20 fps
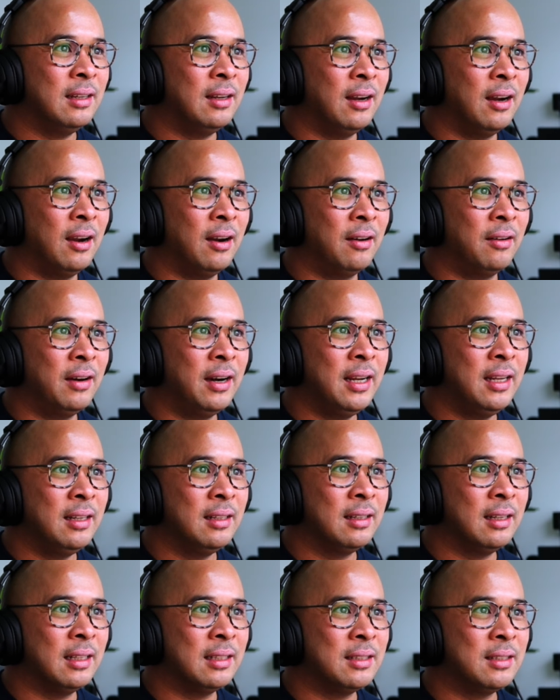All right,
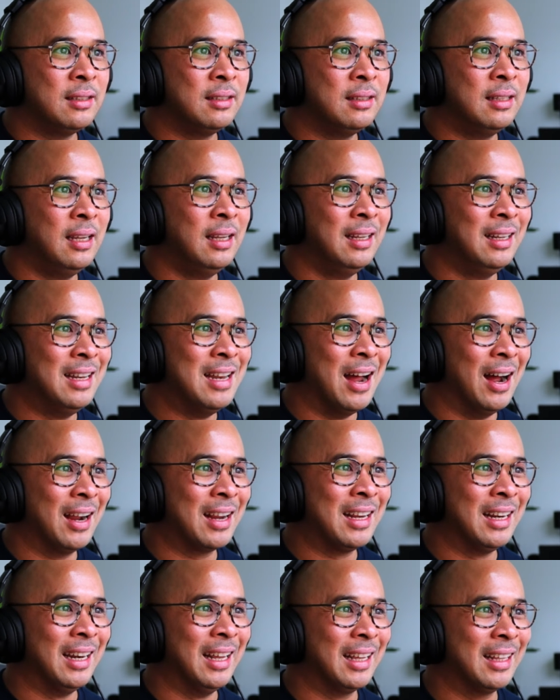let's
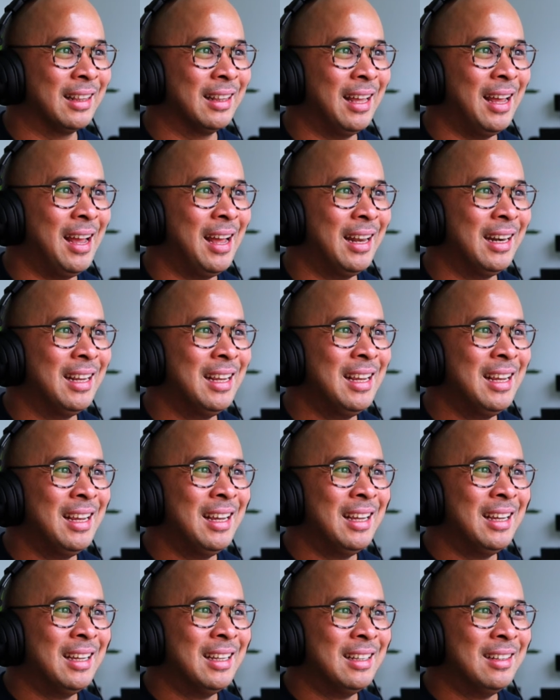not click that.
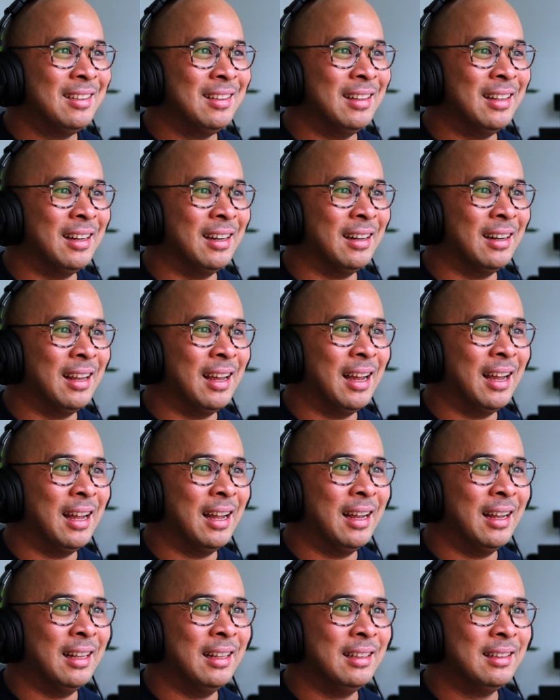Little
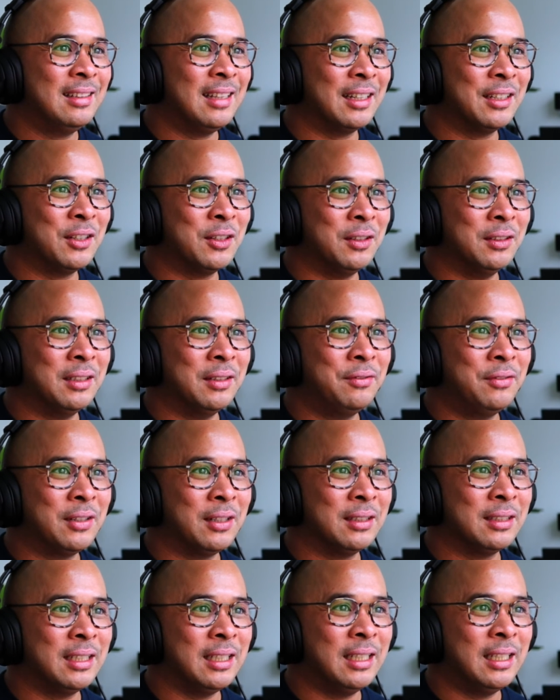technical
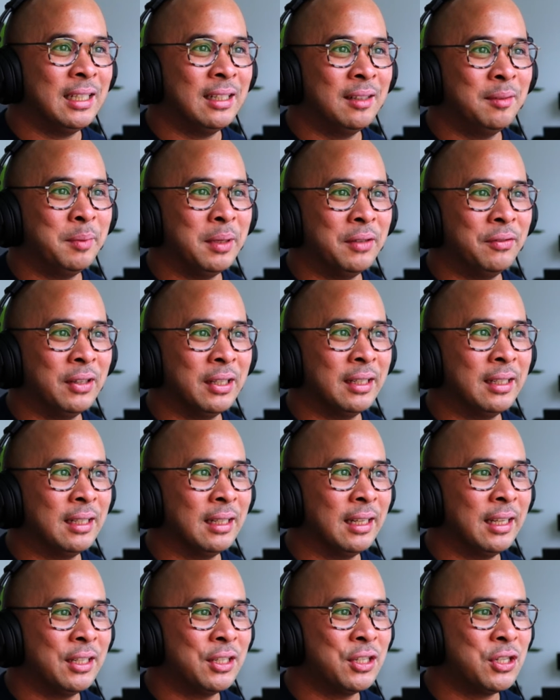difficulty here, a bit of a
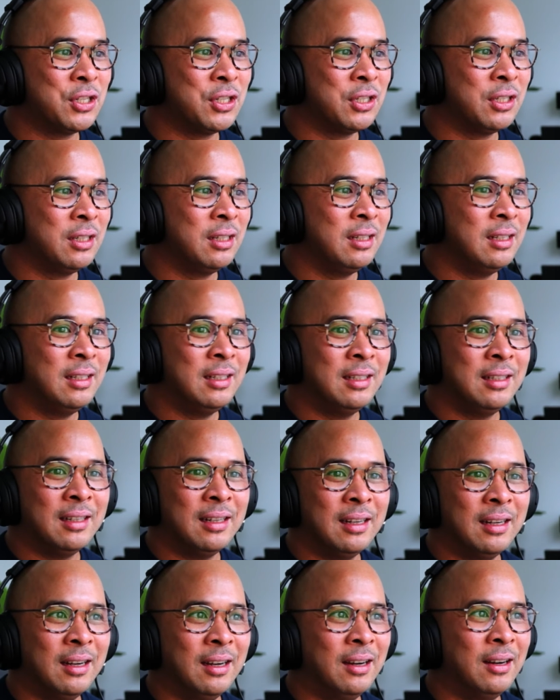glitch.
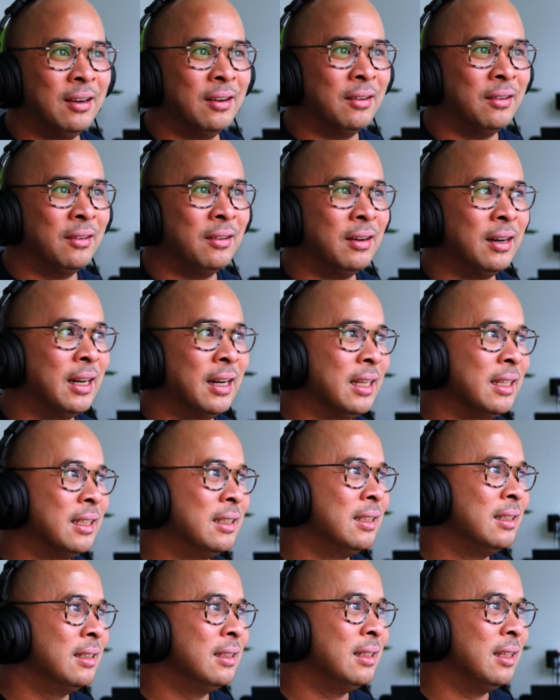All
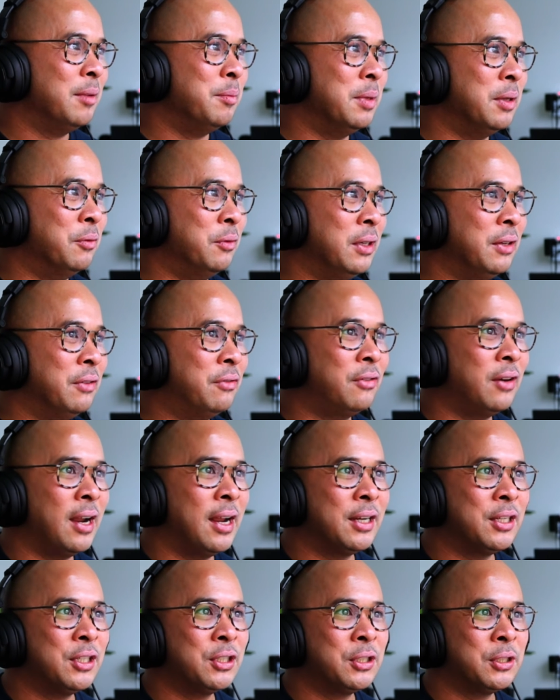right, let me
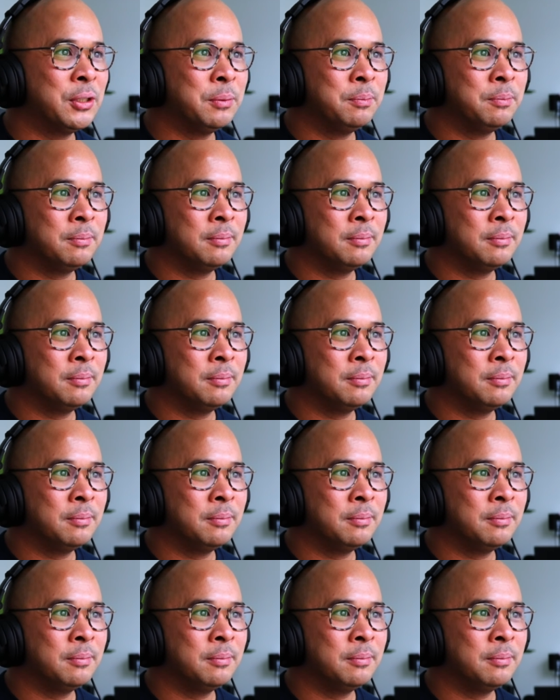refresh.